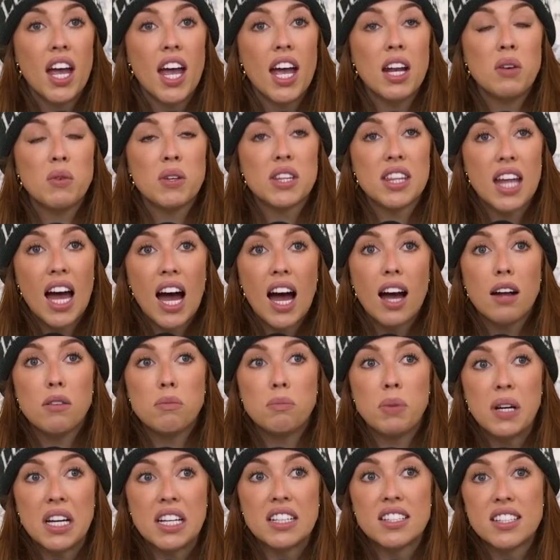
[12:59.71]
And with
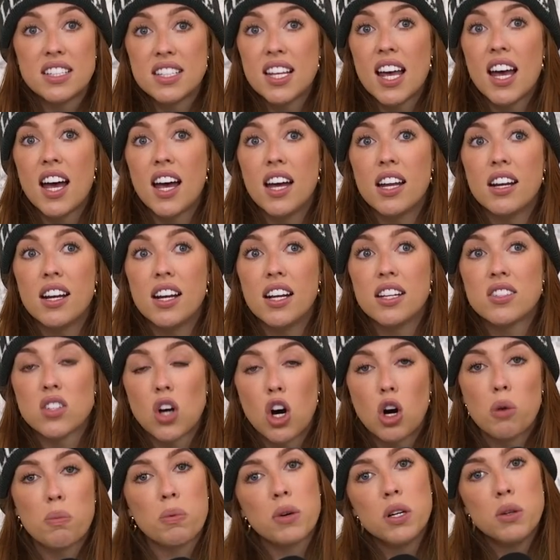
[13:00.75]
that being said, it's
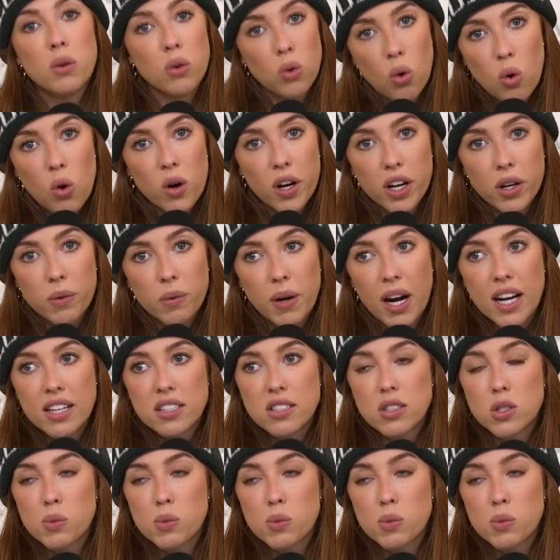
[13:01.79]
all pre-recorded, right?